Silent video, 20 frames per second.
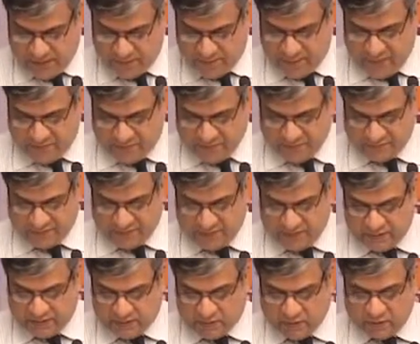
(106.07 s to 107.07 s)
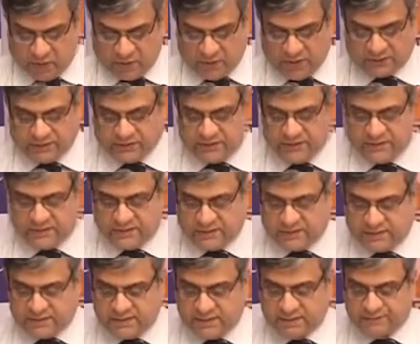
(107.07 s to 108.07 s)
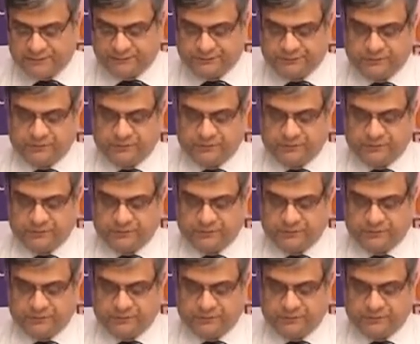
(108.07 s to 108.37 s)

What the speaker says: embarrassment, or other reasons.